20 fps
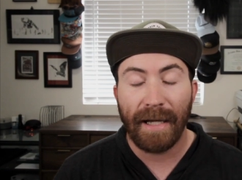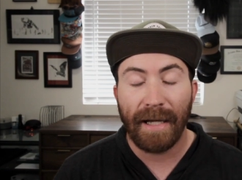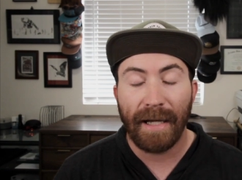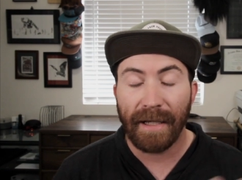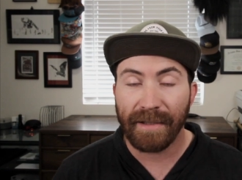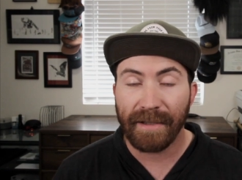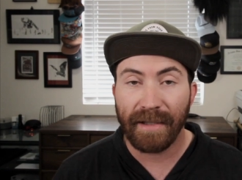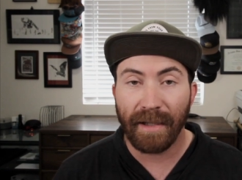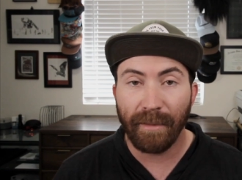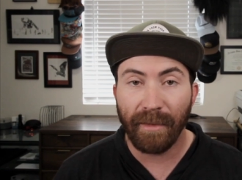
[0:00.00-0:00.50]

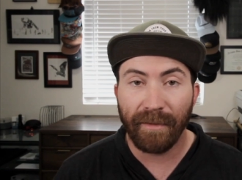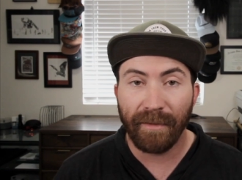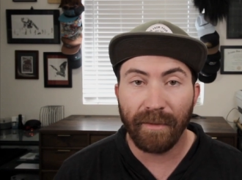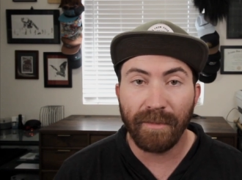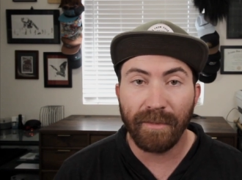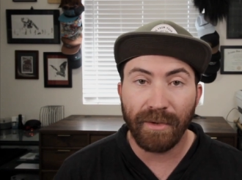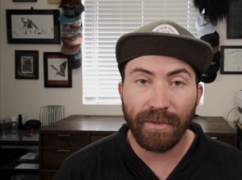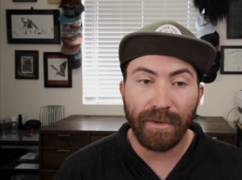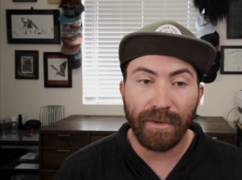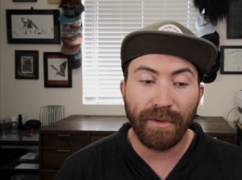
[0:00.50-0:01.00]
and some of
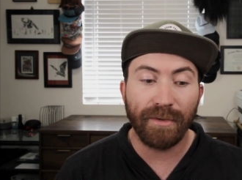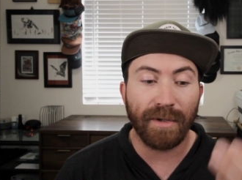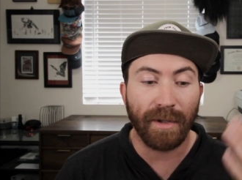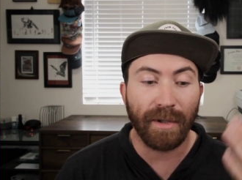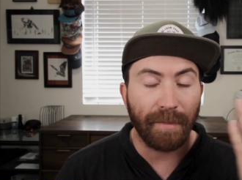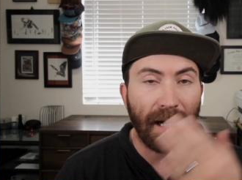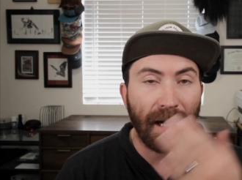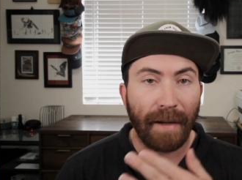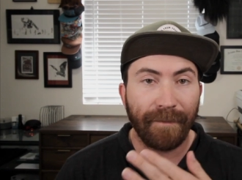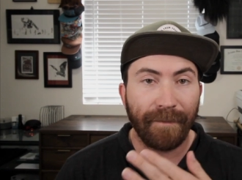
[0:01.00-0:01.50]
them do use a
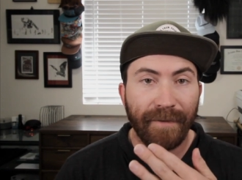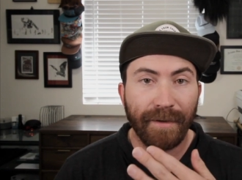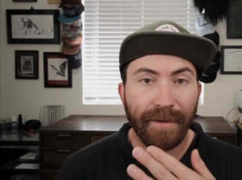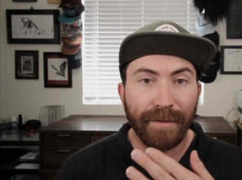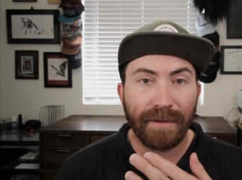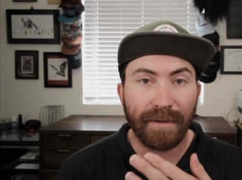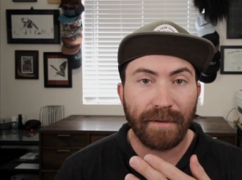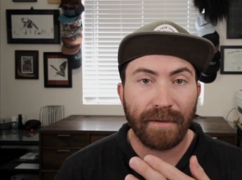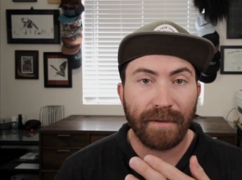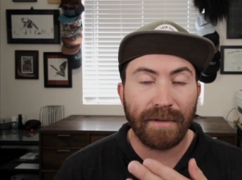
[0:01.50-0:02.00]
pop
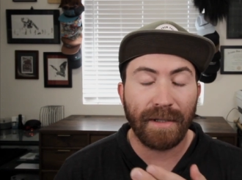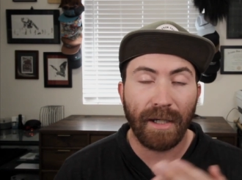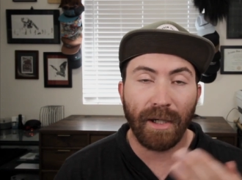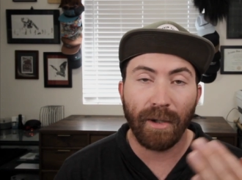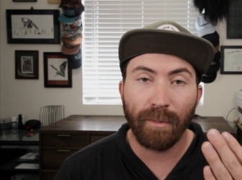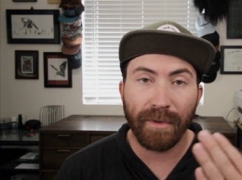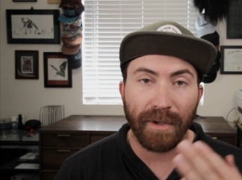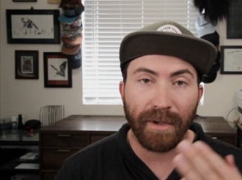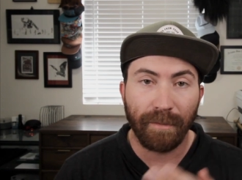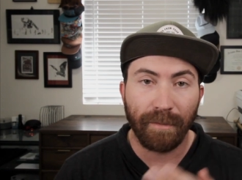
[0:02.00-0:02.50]
filter to
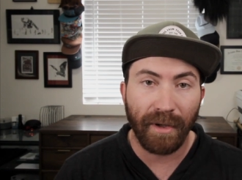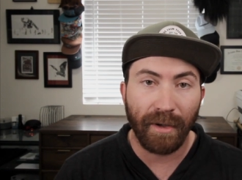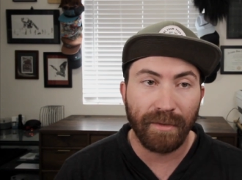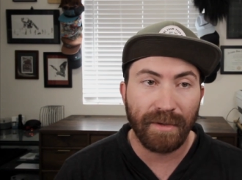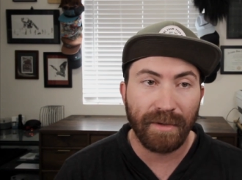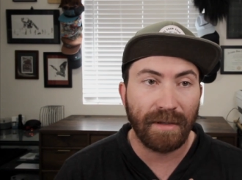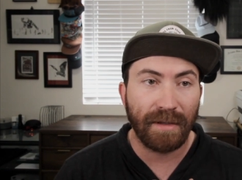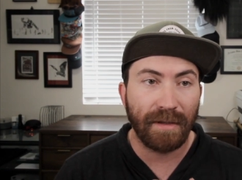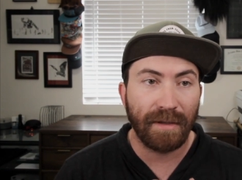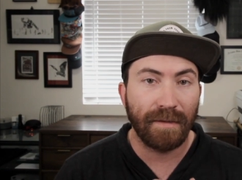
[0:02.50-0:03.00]
help with the
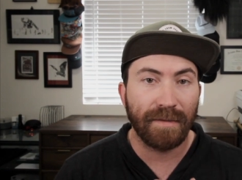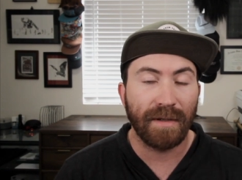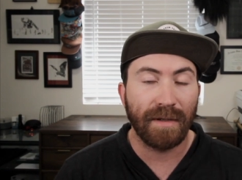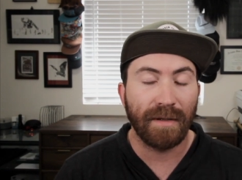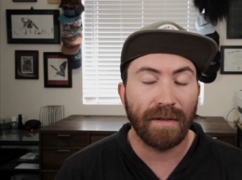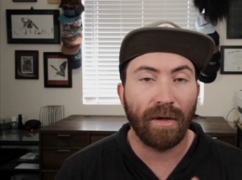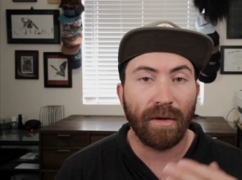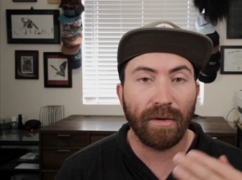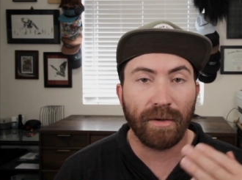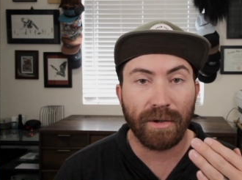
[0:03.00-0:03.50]
plosives
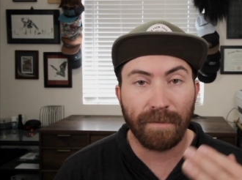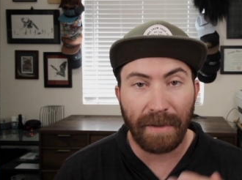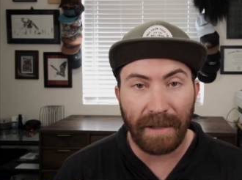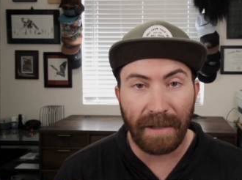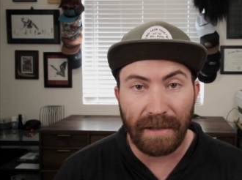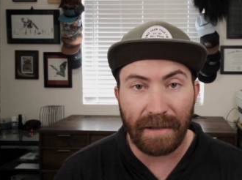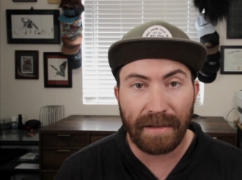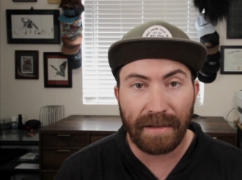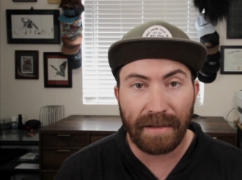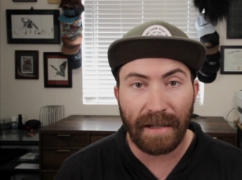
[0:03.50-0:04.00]
and the harsh
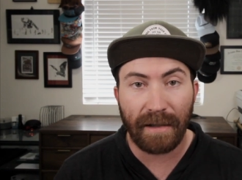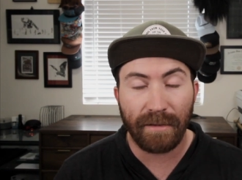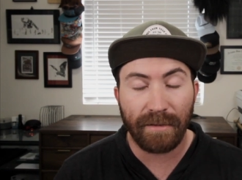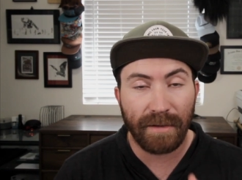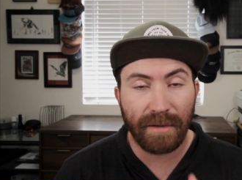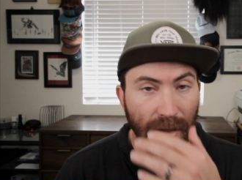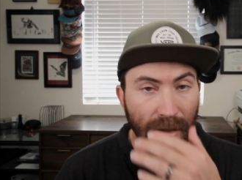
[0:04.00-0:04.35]
p sounds